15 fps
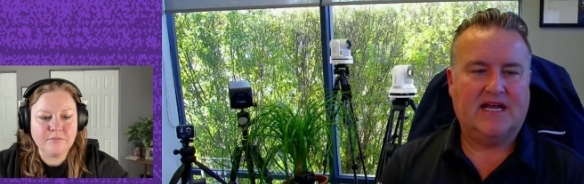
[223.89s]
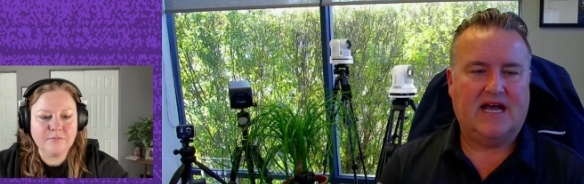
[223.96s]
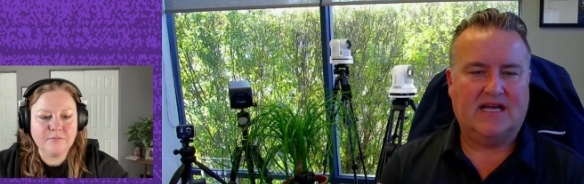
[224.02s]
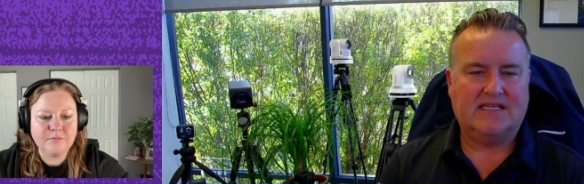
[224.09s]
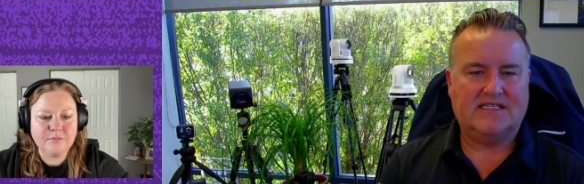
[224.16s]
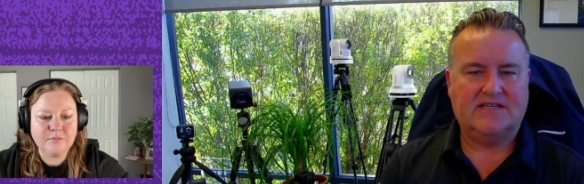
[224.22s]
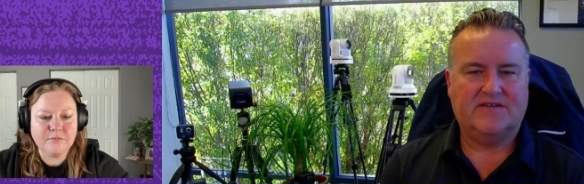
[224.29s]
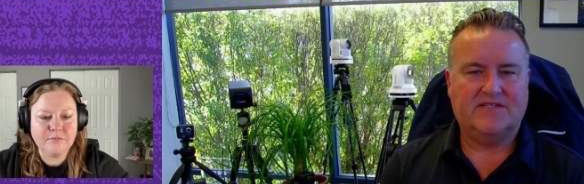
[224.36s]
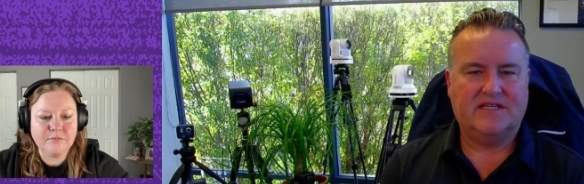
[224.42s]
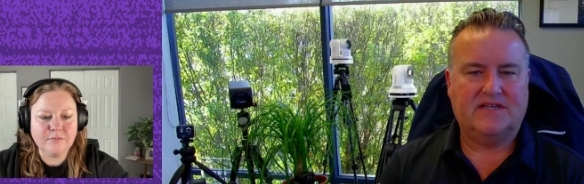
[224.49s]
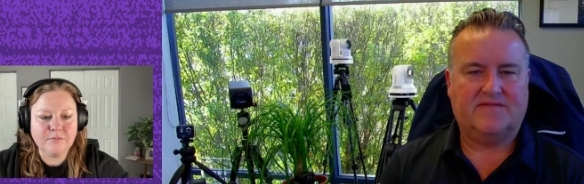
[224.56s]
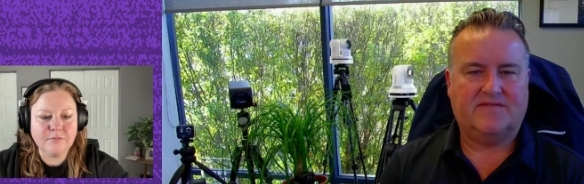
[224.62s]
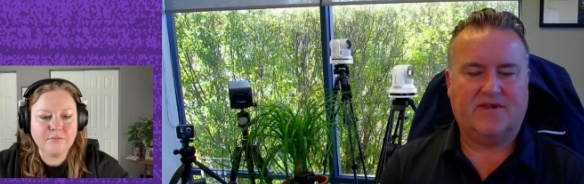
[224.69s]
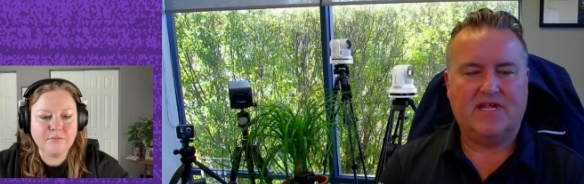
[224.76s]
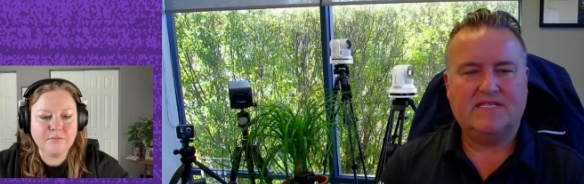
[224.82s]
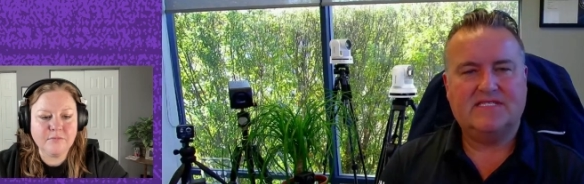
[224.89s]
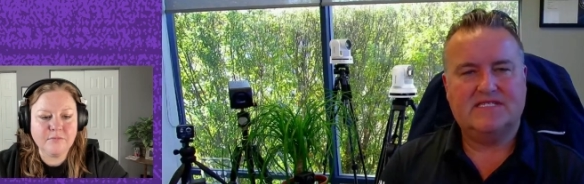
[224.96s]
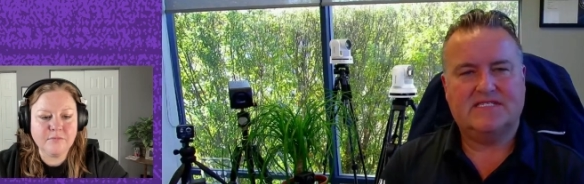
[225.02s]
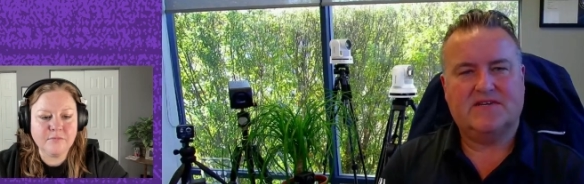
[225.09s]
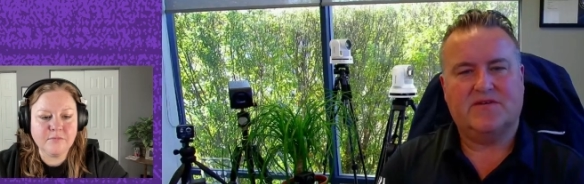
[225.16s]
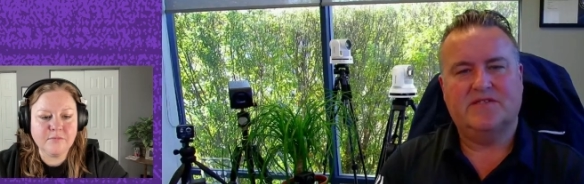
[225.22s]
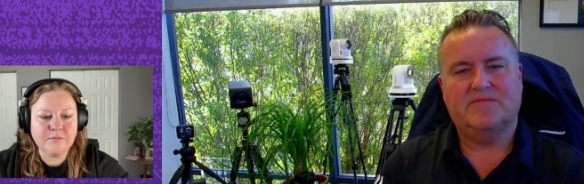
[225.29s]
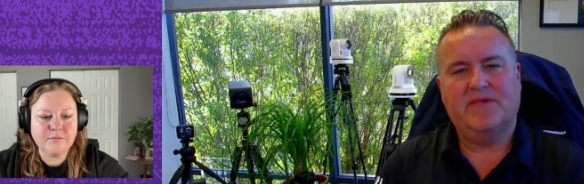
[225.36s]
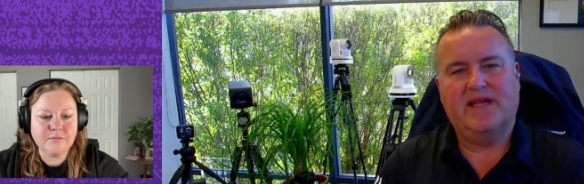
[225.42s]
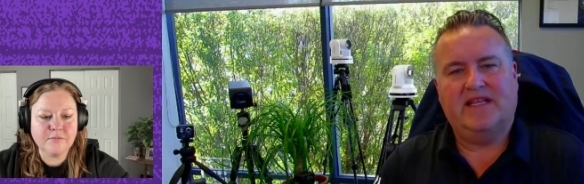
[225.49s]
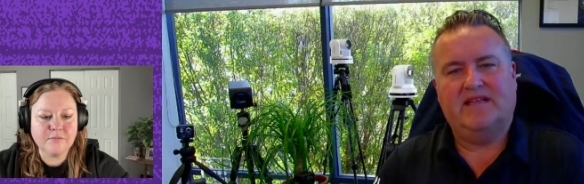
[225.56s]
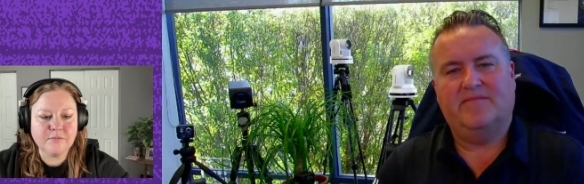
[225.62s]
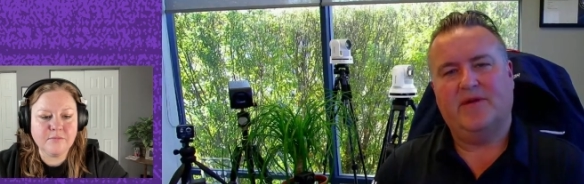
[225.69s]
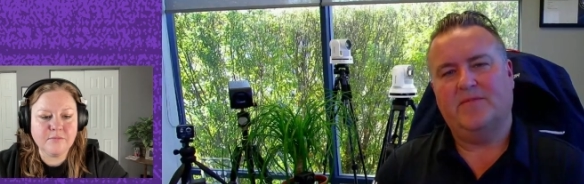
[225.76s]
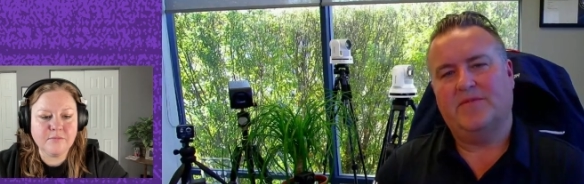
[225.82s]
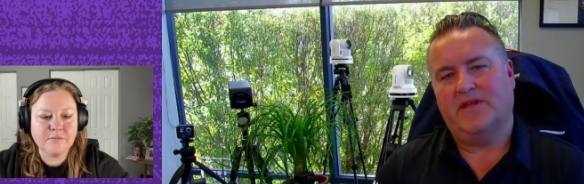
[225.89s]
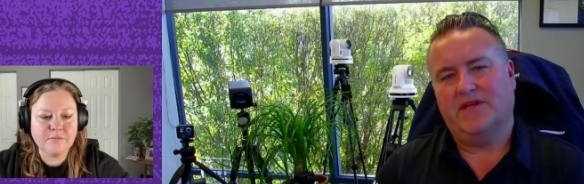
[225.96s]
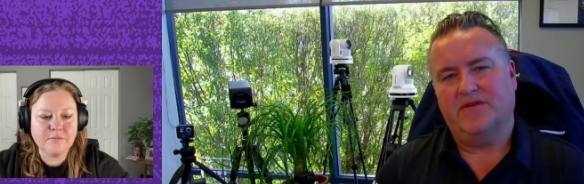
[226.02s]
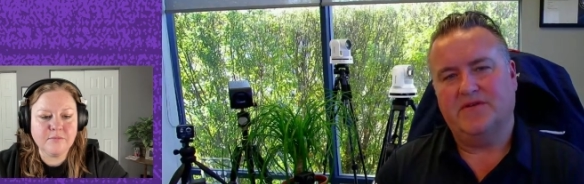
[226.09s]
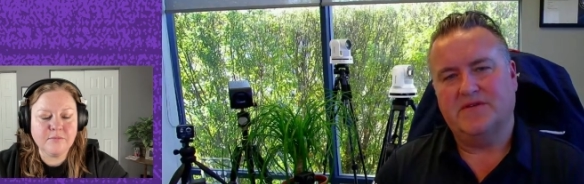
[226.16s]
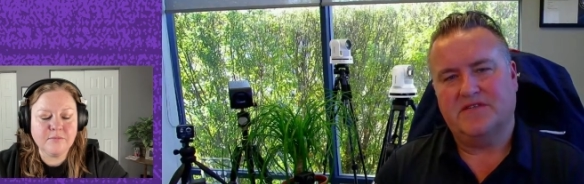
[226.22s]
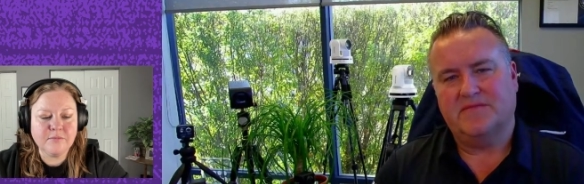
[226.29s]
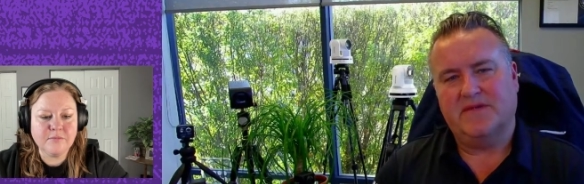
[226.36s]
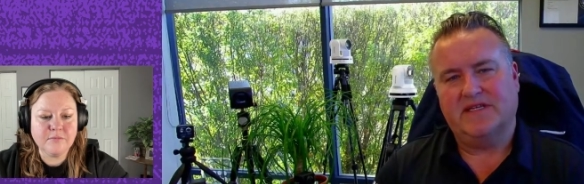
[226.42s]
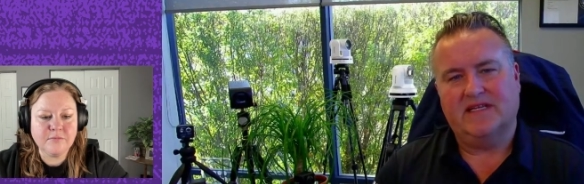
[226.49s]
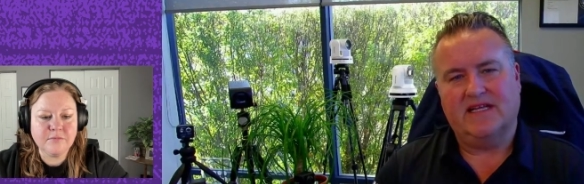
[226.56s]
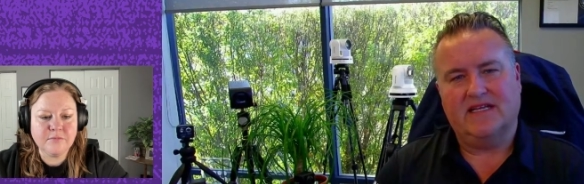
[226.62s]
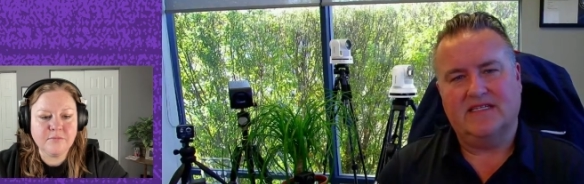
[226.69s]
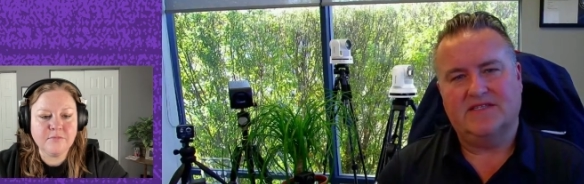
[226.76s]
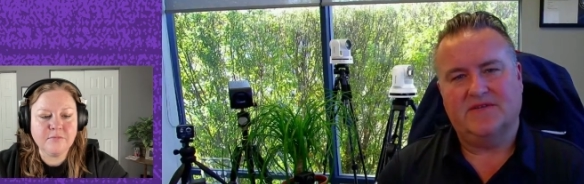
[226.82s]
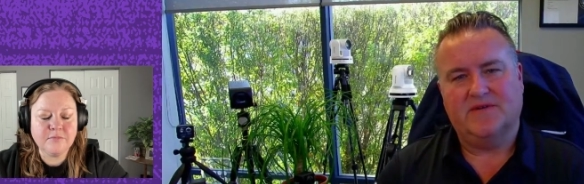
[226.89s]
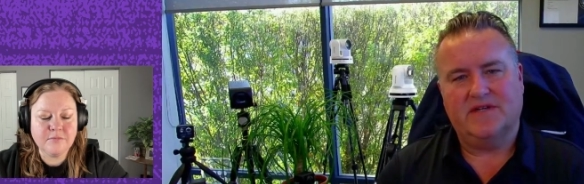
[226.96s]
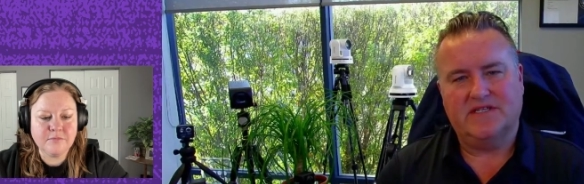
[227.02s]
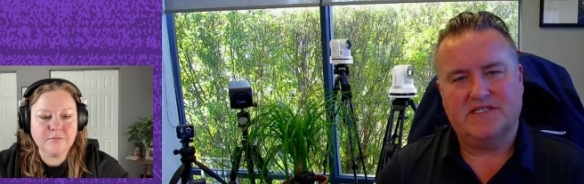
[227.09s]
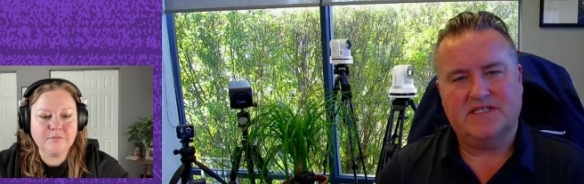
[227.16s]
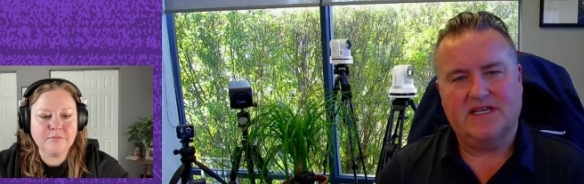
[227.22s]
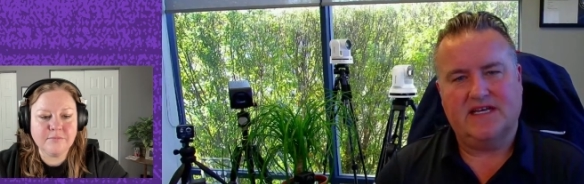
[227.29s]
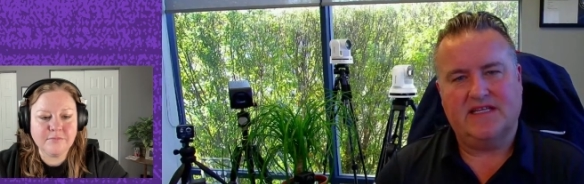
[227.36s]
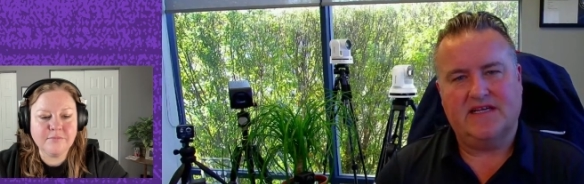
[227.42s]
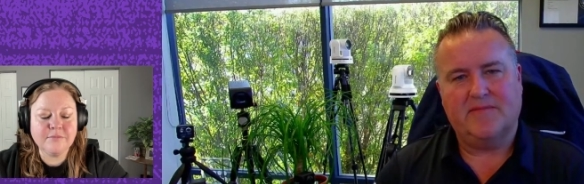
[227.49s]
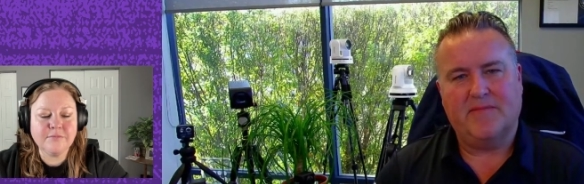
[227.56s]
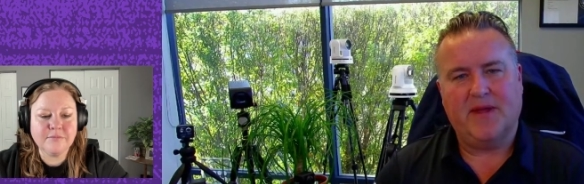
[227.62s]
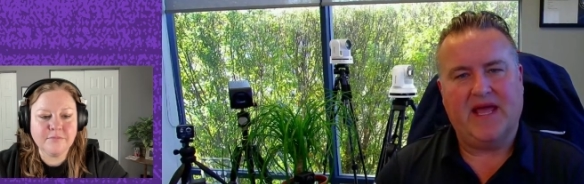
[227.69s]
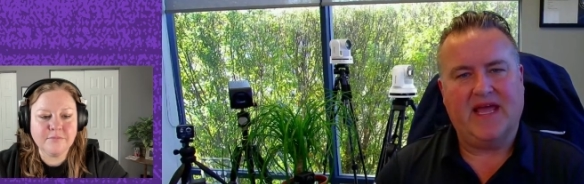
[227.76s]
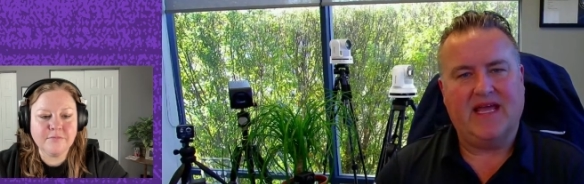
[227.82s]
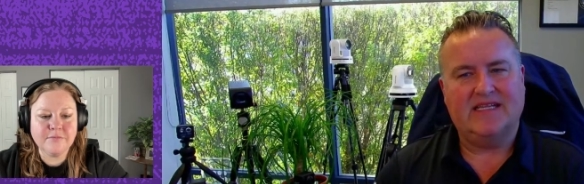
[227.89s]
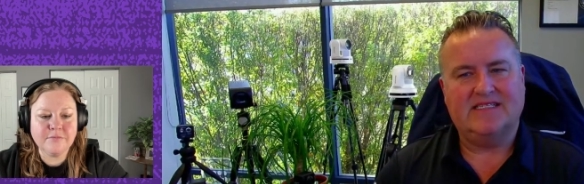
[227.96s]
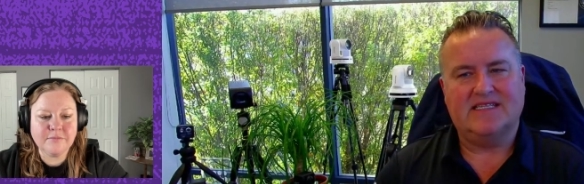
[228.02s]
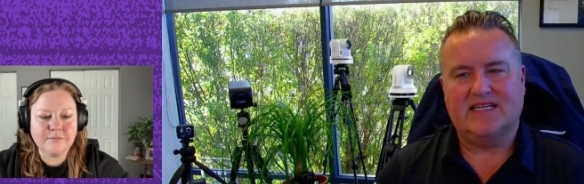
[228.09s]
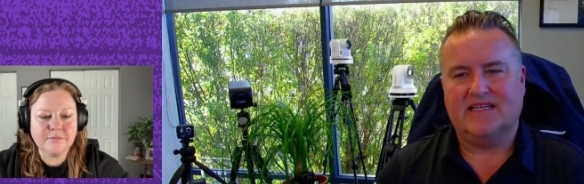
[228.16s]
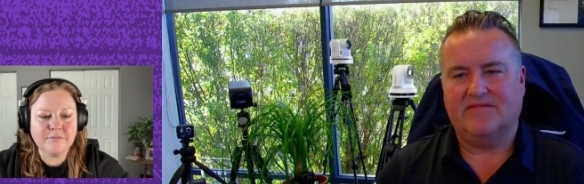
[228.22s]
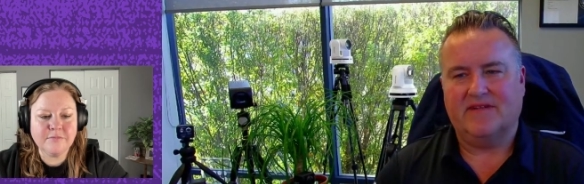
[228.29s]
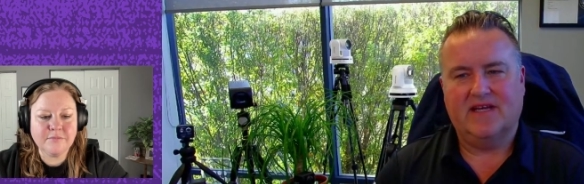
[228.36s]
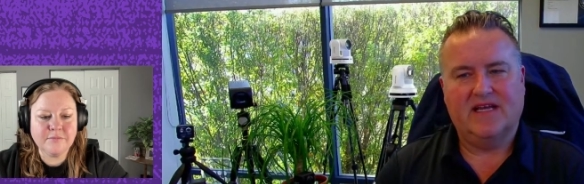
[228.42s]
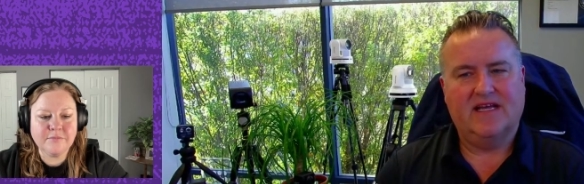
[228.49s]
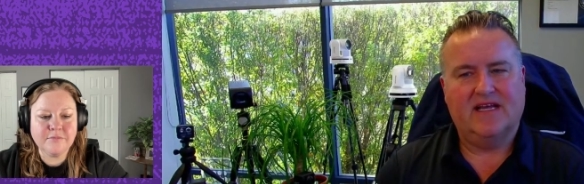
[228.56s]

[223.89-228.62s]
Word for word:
Speaker 1: Uh, so it's for us, it's always meeting the people that use them and, and to understand their pains and,